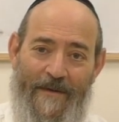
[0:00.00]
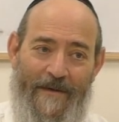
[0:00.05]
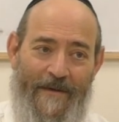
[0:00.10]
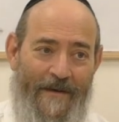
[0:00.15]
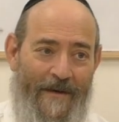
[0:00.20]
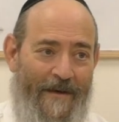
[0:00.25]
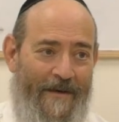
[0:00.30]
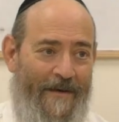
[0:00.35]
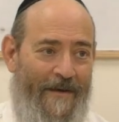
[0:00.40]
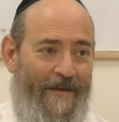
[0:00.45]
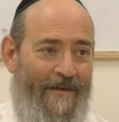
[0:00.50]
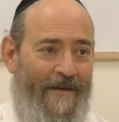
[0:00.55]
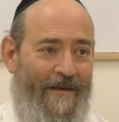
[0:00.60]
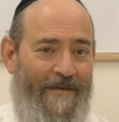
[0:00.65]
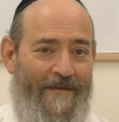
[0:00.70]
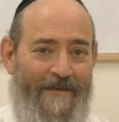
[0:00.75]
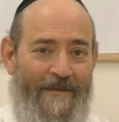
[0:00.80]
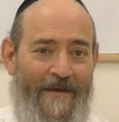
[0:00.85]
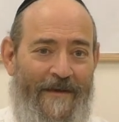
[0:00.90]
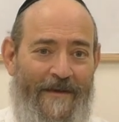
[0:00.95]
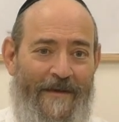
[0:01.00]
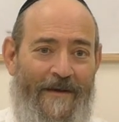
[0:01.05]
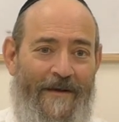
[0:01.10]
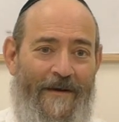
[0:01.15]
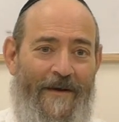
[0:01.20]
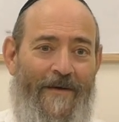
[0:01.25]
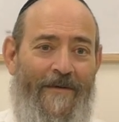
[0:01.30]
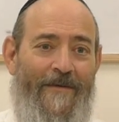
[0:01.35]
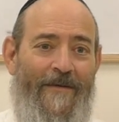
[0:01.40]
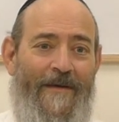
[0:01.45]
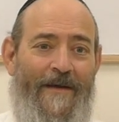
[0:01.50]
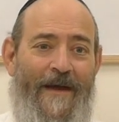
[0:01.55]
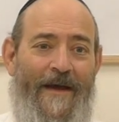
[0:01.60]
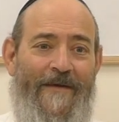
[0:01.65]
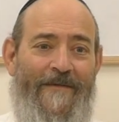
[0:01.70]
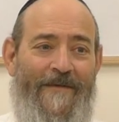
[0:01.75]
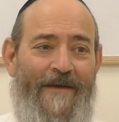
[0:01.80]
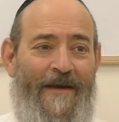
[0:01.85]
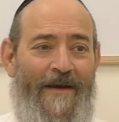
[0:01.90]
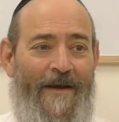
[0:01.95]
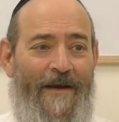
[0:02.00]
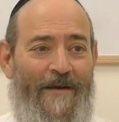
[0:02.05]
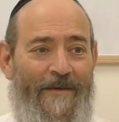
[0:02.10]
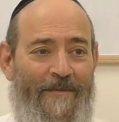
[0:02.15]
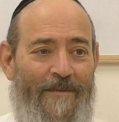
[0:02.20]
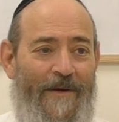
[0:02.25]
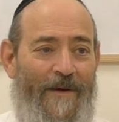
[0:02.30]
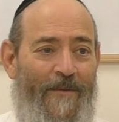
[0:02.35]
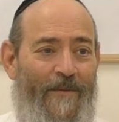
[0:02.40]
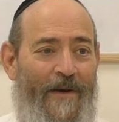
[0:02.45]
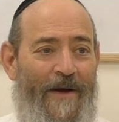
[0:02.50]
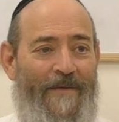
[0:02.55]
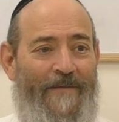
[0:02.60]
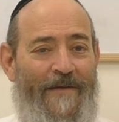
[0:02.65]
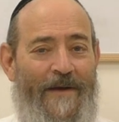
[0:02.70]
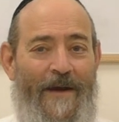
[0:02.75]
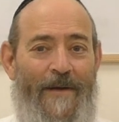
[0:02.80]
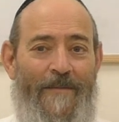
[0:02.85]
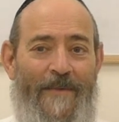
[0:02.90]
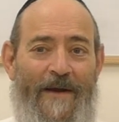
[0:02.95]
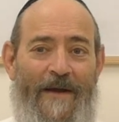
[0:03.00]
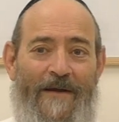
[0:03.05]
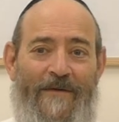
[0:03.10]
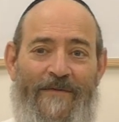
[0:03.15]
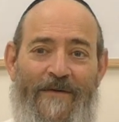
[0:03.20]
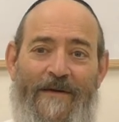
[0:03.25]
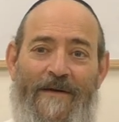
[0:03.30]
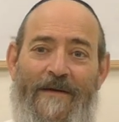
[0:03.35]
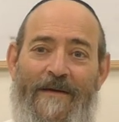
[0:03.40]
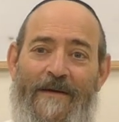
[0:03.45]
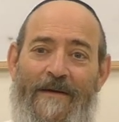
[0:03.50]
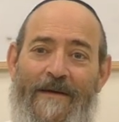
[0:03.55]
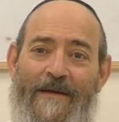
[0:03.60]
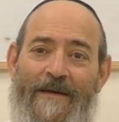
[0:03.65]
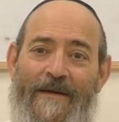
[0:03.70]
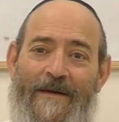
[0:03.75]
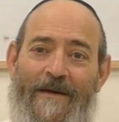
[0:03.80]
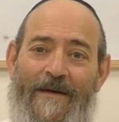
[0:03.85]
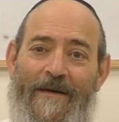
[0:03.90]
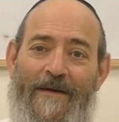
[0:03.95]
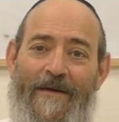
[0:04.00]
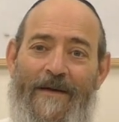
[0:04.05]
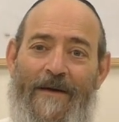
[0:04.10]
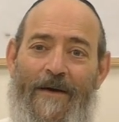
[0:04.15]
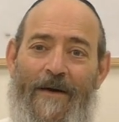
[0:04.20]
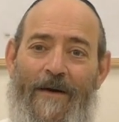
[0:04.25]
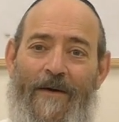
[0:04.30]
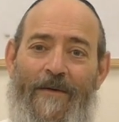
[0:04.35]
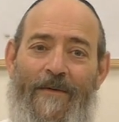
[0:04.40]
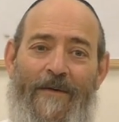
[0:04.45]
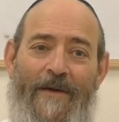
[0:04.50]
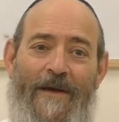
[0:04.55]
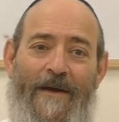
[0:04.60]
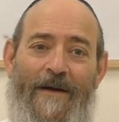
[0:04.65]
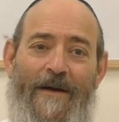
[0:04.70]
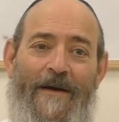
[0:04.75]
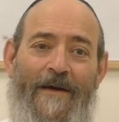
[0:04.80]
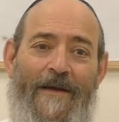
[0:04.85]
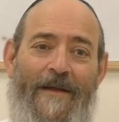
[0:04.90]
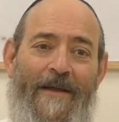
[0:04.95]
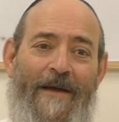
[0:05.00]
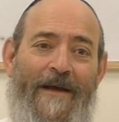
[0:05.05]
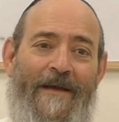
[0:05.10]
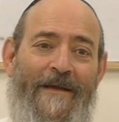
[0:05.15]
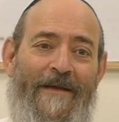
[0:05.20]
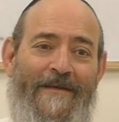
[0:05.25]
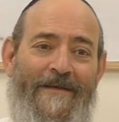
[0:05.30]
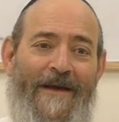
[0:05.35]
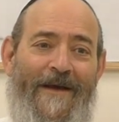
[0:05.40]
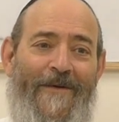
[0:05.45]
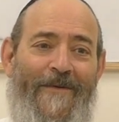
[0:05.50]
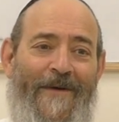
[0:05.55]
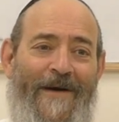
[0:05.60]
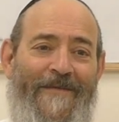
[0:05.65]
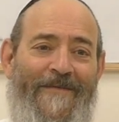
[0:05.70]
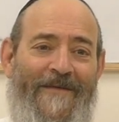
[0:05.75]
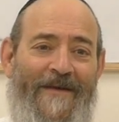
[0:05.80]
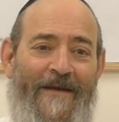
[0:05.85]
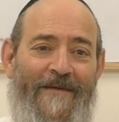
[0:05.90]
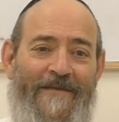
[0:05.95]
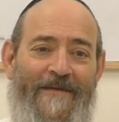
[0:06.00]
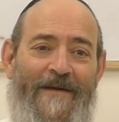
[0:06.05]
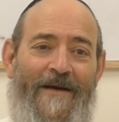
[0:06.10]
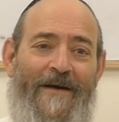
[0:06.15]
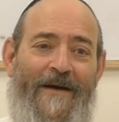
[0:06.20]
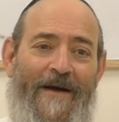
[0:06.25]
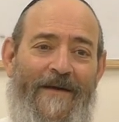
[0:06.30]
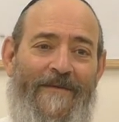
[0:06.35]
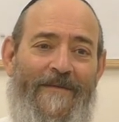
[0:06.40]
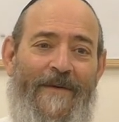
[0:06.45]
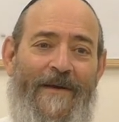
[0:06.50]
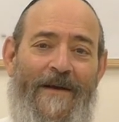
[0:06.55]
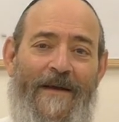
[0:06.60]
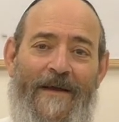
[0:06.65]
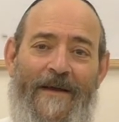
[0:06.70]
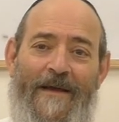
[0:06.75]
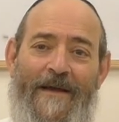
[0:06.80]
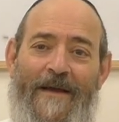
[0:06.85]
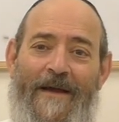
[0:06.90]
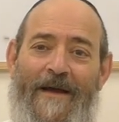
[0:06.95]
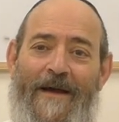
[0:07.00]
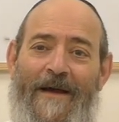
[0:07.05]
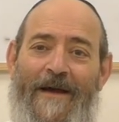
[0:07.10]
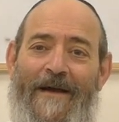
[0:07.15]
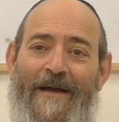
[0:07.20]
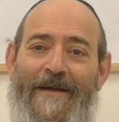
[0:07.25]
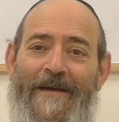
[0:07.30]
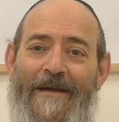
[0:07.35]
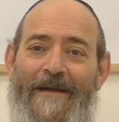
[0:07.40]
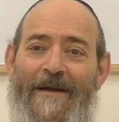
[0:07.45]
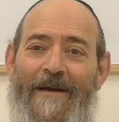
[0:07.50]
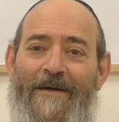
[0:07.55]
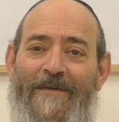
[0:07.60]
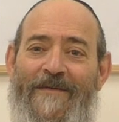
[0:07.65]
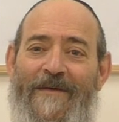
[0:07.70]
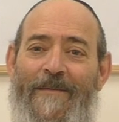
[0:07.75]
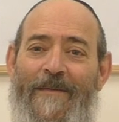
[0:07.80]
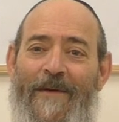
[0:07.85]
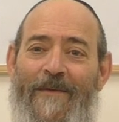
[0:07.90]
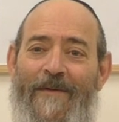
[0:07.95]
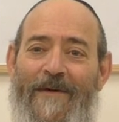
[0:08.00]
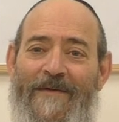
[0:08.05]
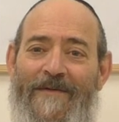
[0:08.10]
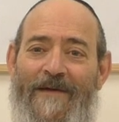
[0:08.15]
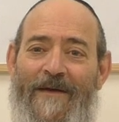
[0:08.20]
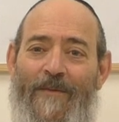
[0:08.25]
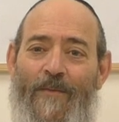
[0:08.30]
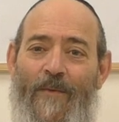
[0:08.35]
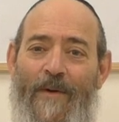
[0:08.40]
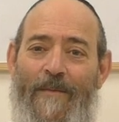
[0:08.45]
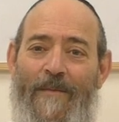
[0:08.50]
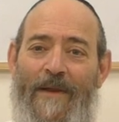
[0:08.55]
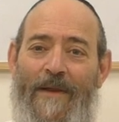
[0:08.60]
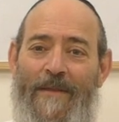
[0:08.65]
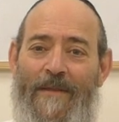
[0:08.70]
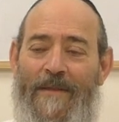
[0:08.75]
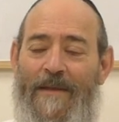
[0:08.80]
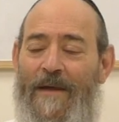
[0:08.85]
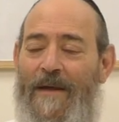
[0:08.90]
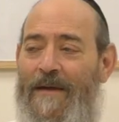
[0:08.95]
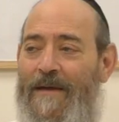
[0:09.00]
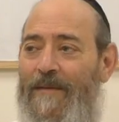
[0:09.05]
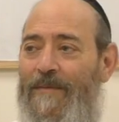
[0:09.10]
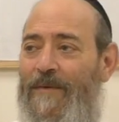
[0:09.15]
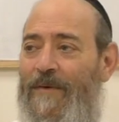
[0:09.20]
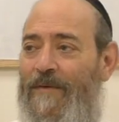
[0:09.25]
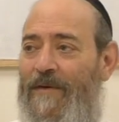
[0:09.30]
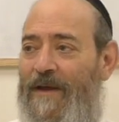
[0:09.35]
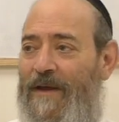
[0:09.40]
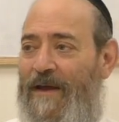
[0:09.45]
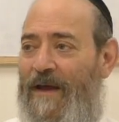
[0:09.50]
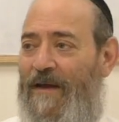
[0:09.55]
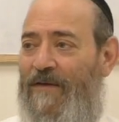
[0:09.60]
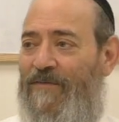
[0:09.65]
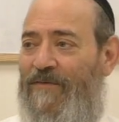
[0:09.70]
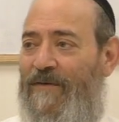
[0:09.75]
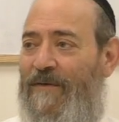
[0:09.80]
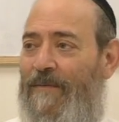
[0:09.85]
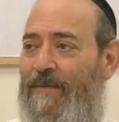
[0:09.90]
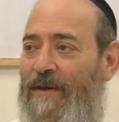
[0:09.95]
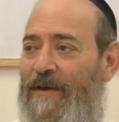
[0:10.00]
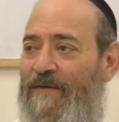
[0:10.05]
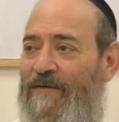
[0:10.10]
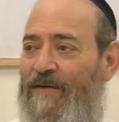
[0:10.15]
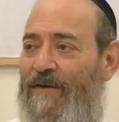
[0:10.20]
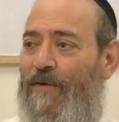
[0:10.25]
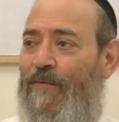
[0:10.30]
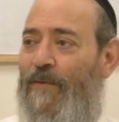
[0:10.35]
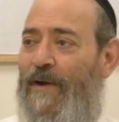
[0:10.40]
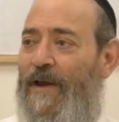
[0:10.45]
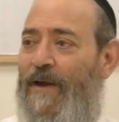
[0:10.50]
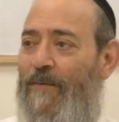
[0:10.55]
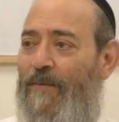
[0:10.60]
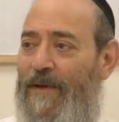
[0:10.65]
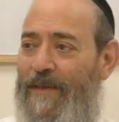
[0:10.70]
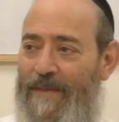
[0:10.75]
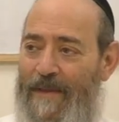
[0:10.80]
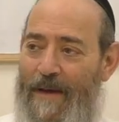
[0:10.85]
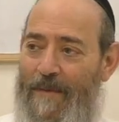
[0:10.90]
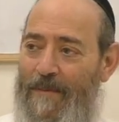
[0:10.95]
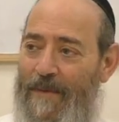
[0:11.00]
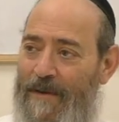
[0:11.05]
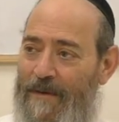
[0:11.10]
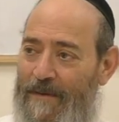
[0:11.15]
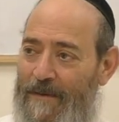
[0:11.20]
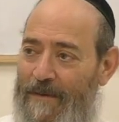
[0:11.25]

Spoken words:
Right? That's, you know, ask any husband and wife combination. You know, it's like a wife says to her husband, you know, somebody once said, women think communication means agreeing with them.